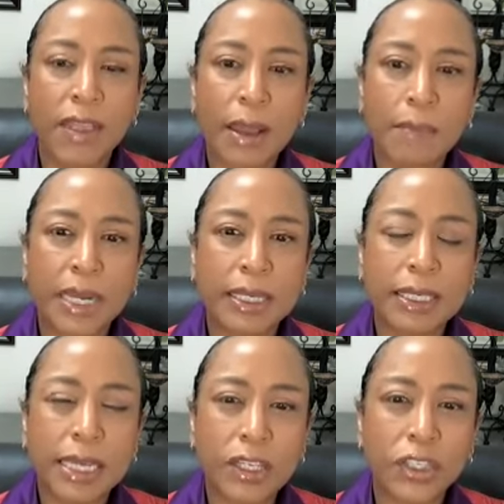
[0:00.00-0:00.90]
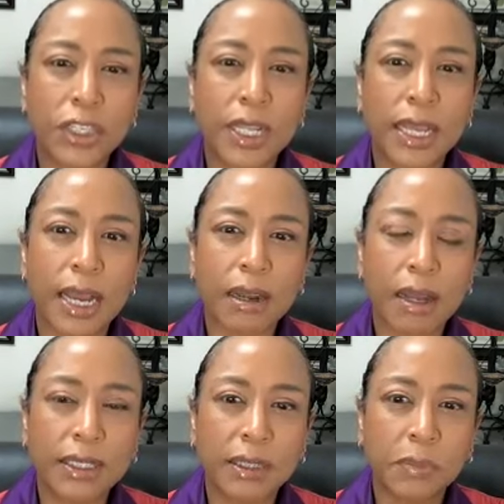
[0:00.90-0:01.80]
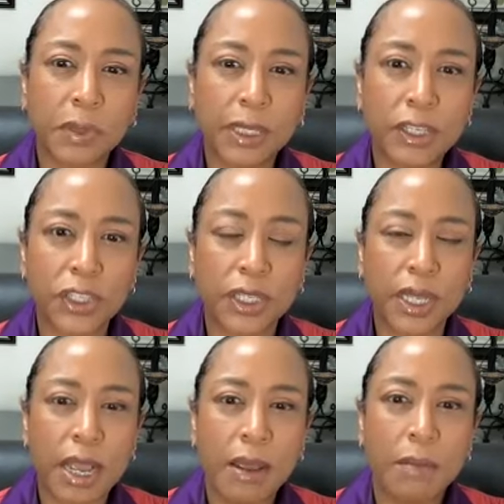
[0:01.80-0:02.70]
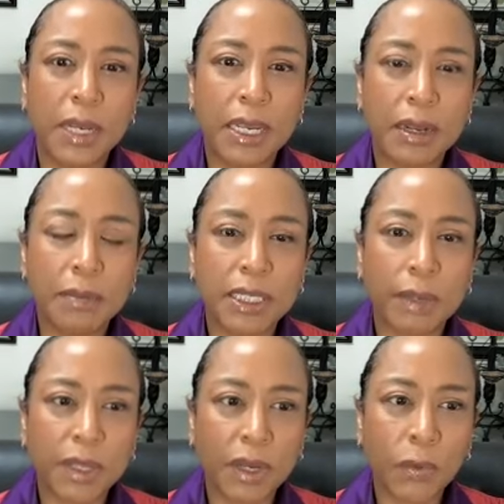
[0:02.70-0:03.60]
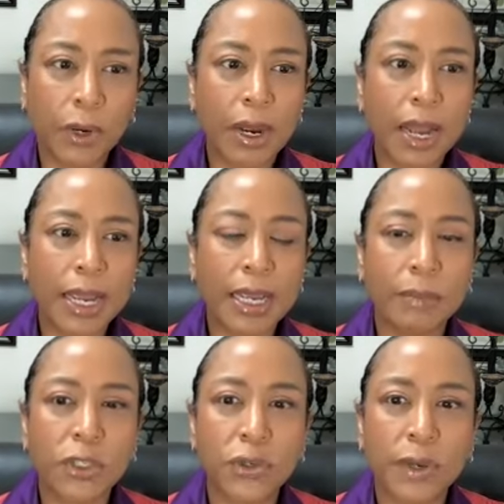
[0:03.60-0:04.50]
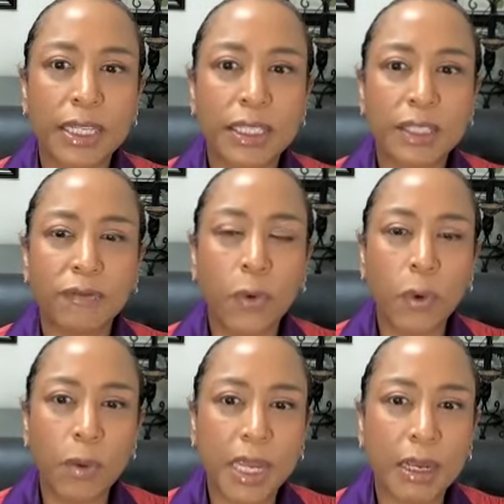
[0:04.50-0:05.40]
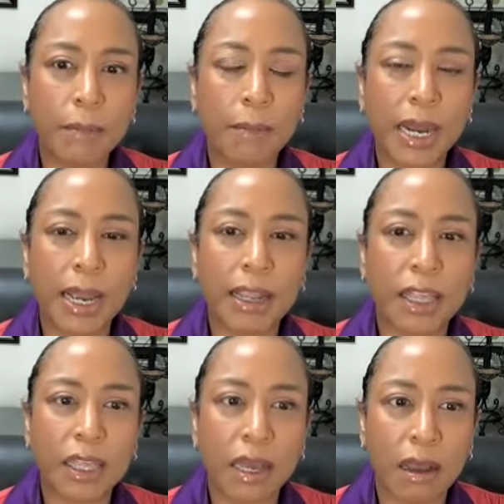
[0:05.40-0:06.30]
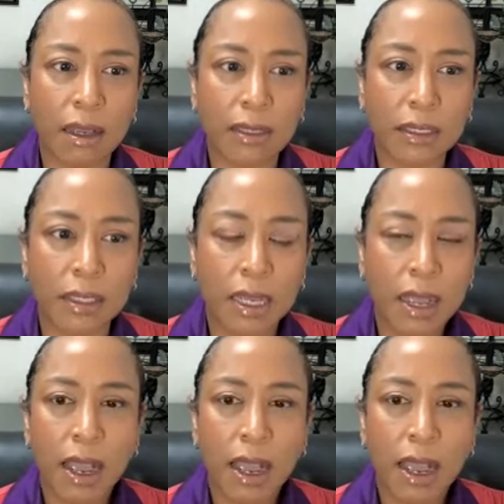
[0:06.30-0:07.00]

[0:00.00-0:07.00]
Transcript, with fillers: That meditation, that contemplation becomes something where I am transforming my thoughts.